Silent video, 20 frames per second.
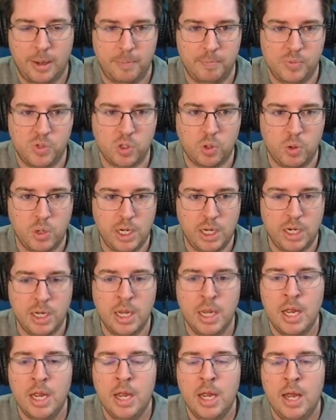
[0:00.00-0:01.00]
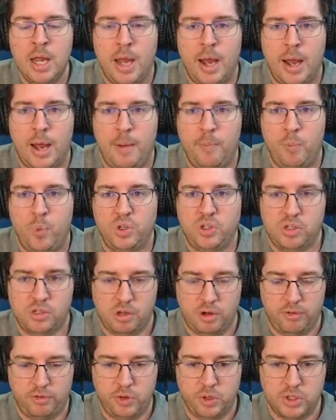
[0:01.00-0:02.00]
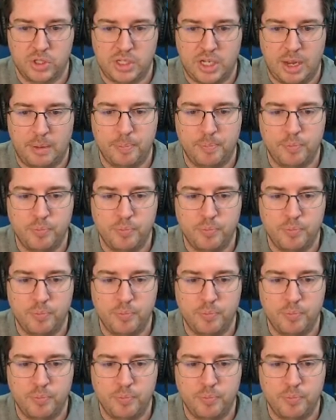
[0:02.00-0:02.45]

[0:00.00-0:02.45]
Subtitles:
screen, which is our first step.